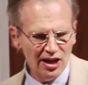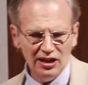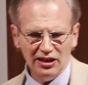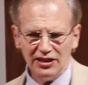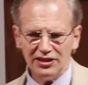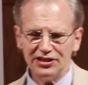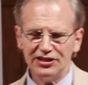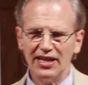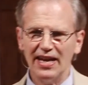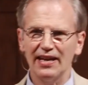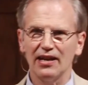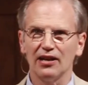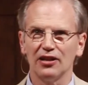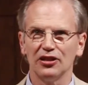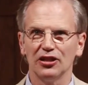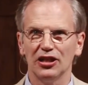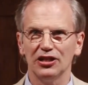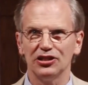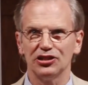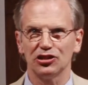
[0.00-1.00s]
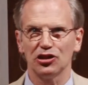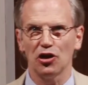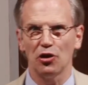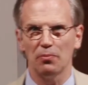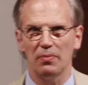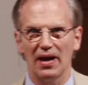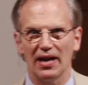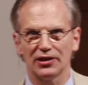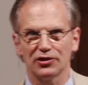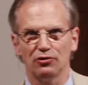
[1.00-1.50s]
let's take, let's go
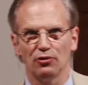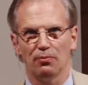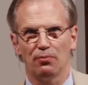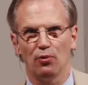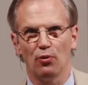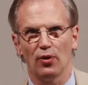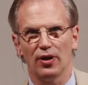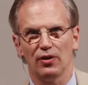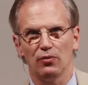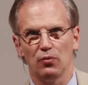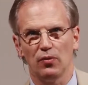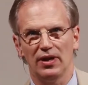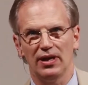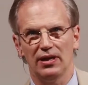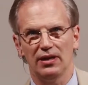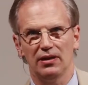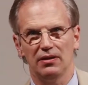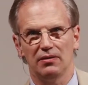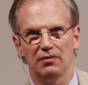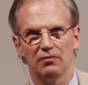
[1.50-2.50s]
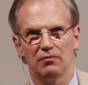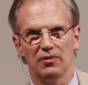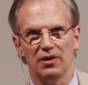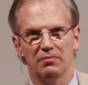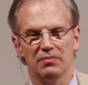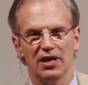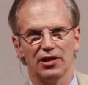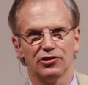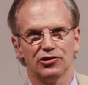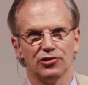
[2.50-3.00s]
back to a point we, we
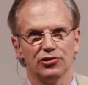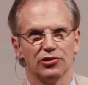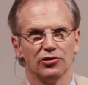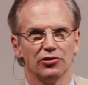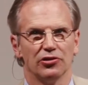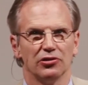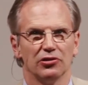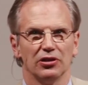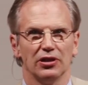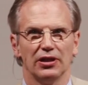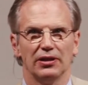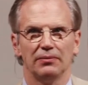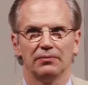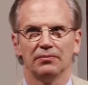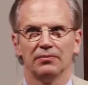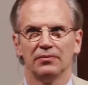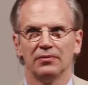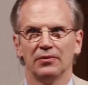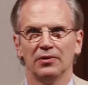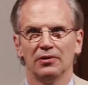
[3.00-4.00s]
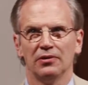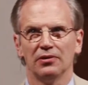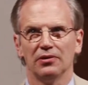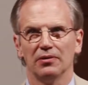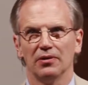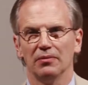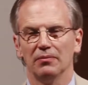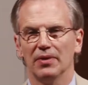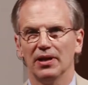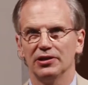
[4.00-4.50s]
measured early.
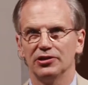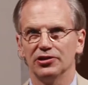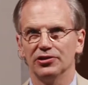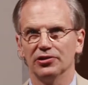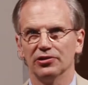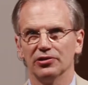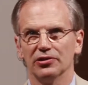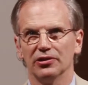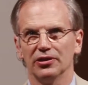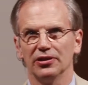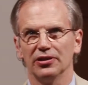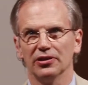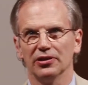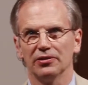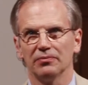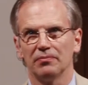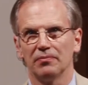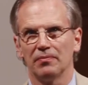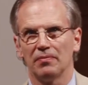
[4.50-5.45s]
I mentioned earlier.